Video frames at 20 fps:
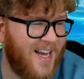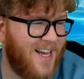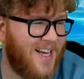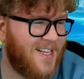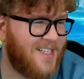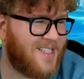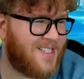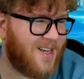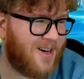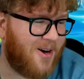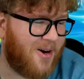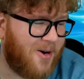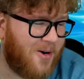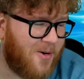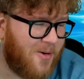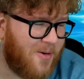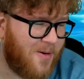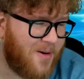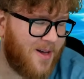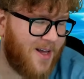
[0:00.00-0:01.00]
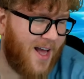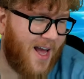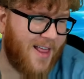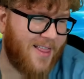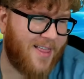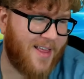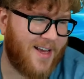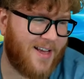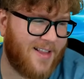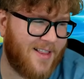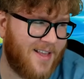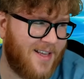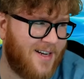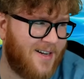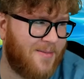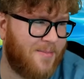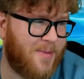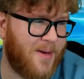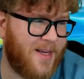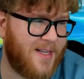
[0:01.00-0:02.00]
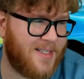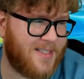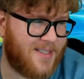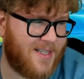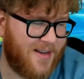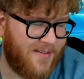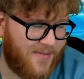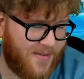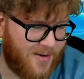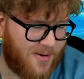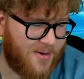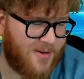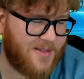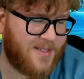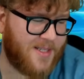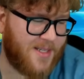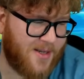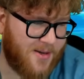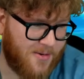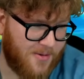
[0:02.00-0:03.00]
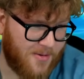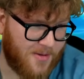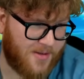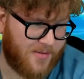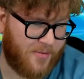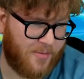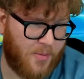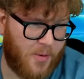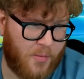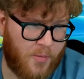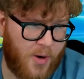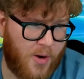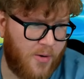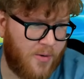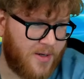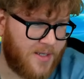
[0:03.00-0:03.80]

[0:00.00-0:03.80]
So I think a little bit difficult to use from a Rogue